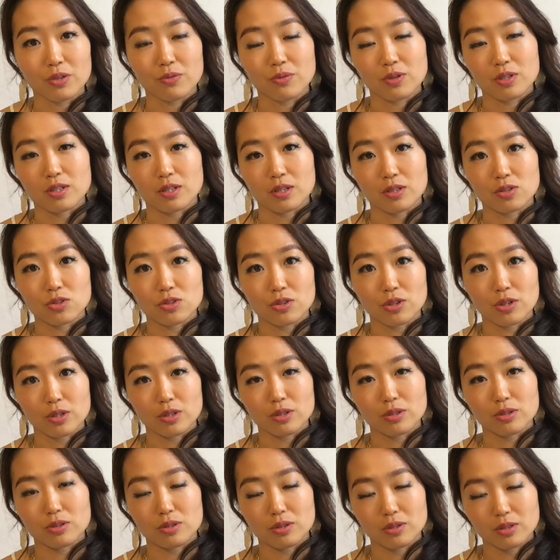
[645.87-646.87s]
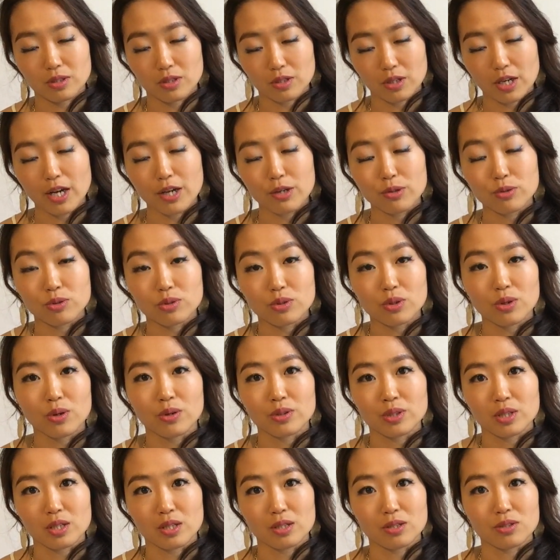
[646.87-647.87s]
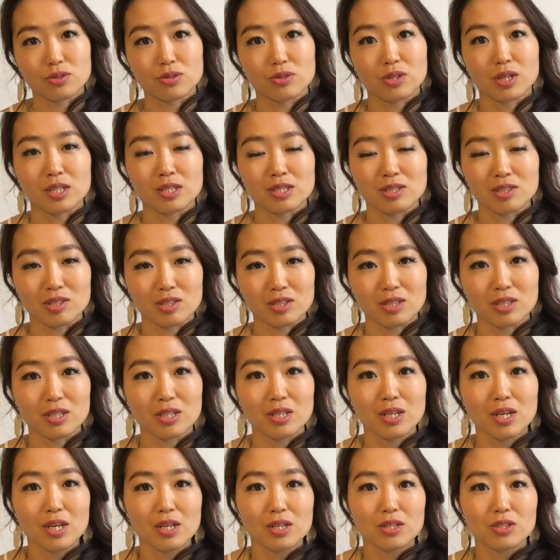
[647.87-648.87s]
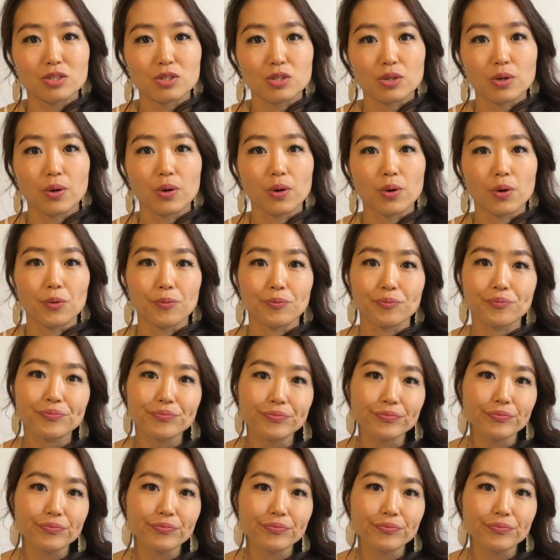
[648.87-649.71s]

It was I would call it a tragedy. So